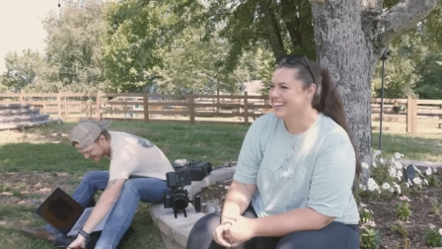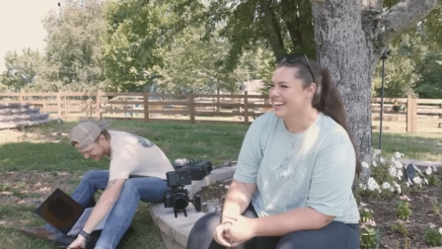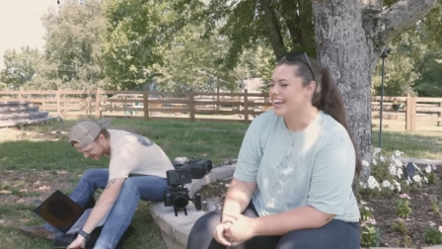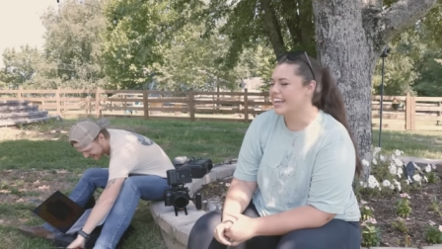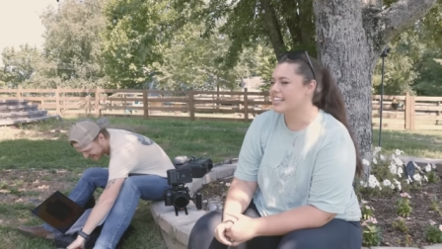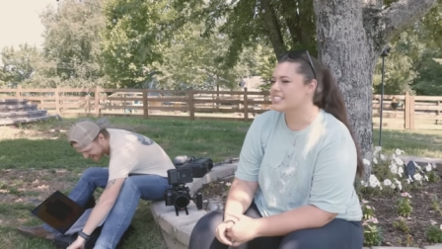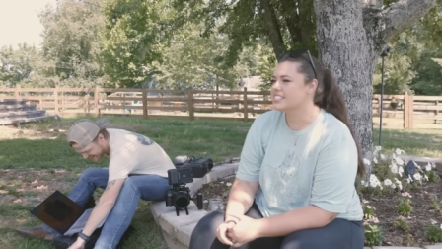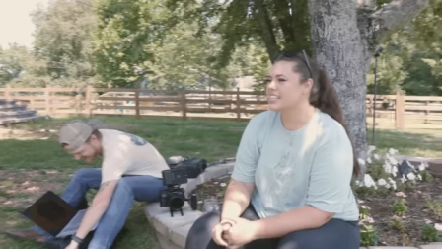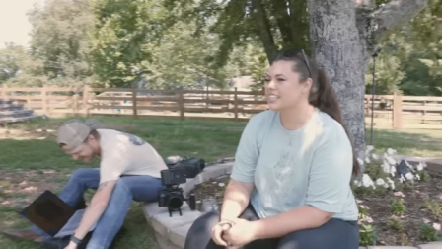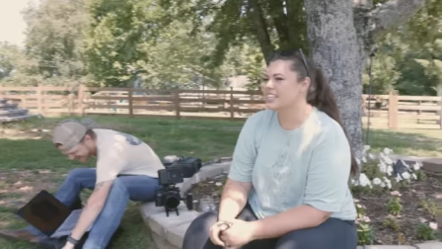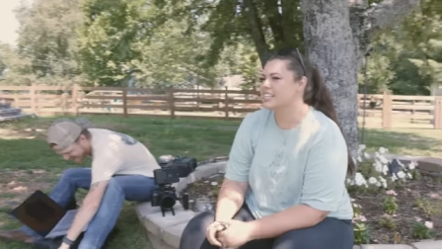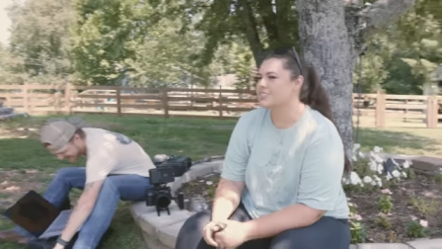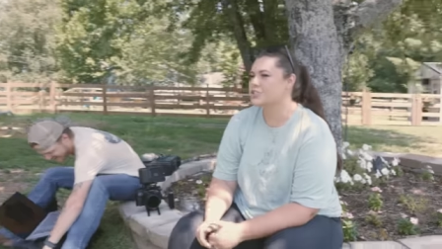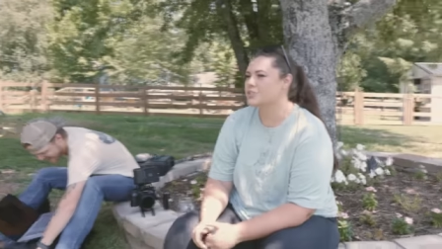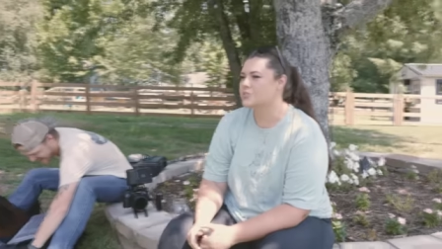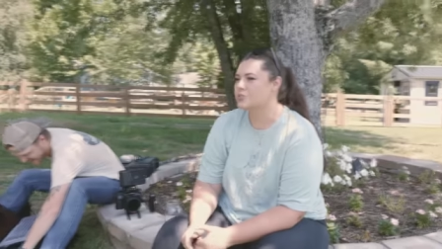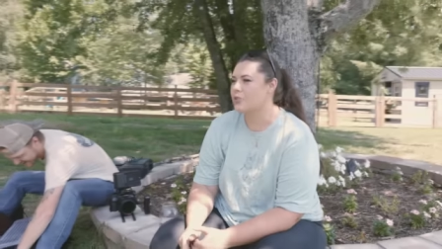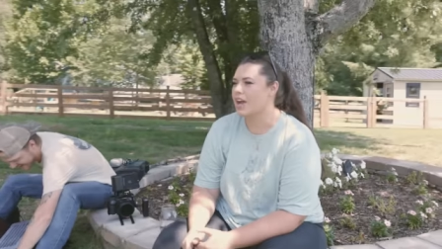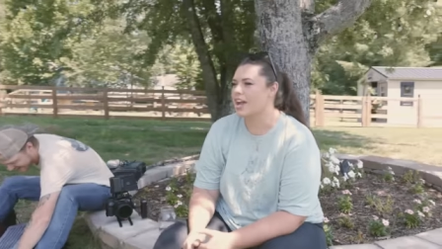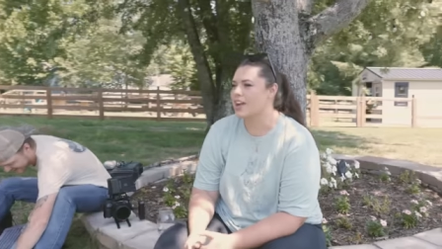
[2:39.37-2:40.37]
it's like his
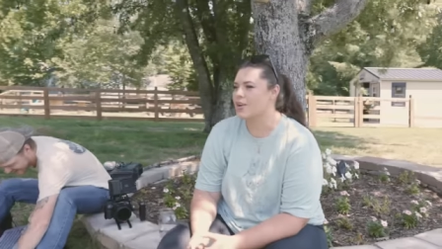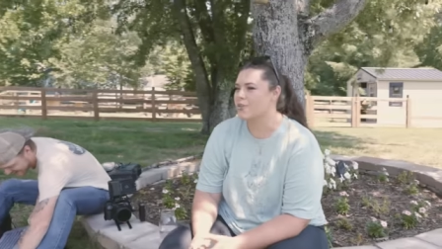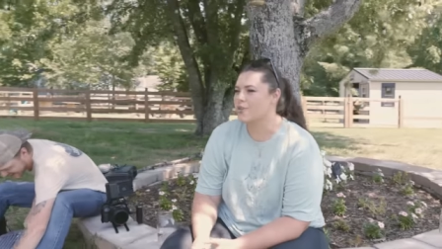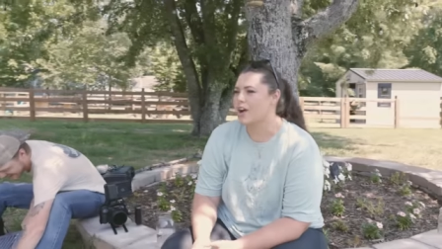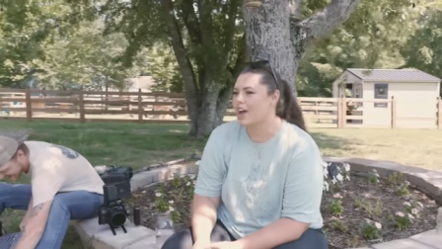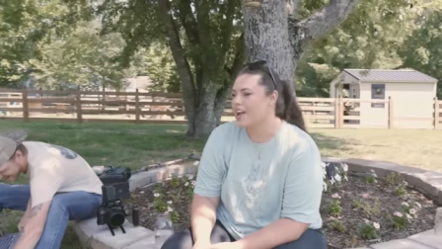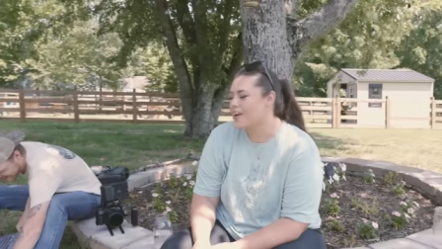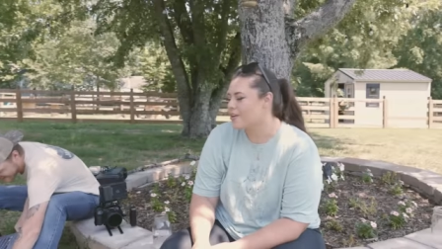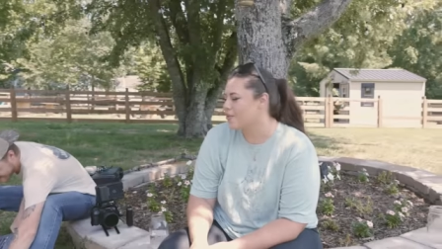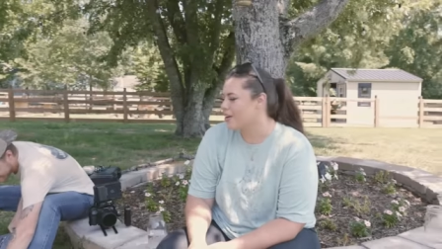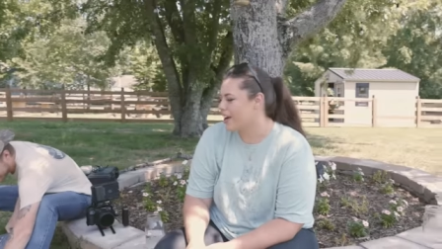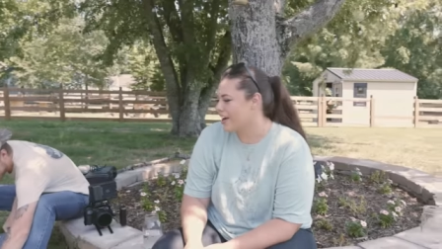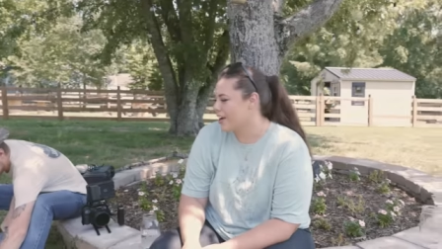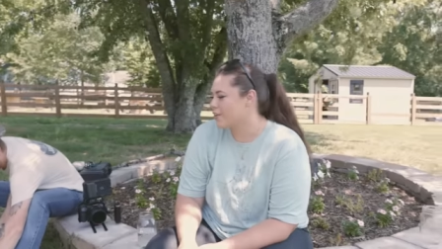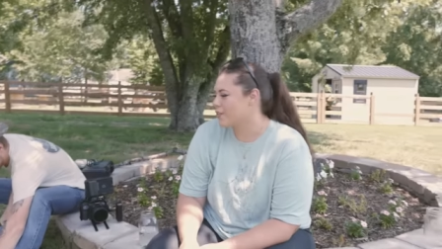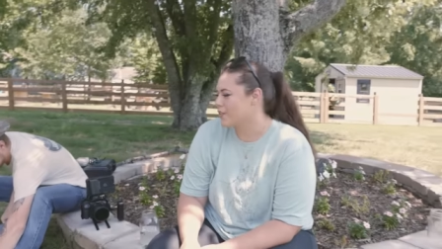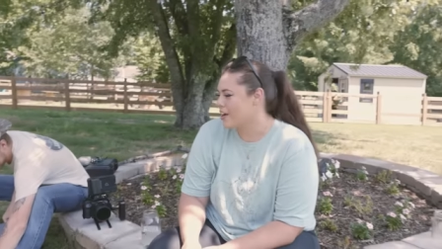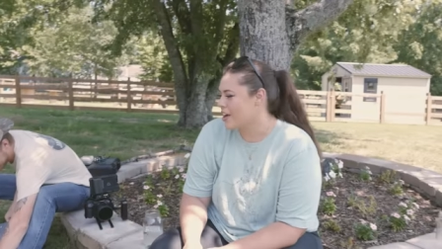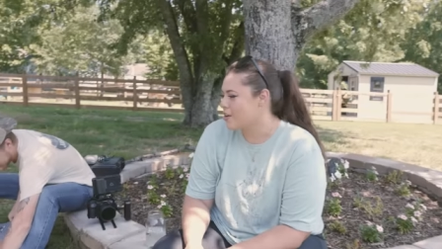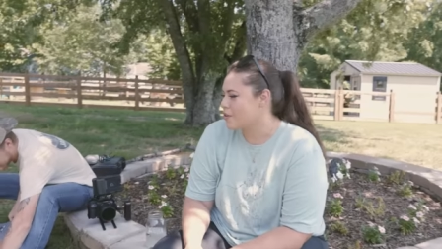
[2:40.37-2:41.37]
great, great, great,
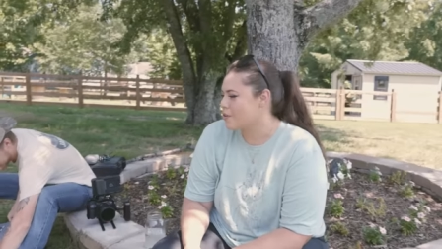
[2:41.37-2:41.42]
great,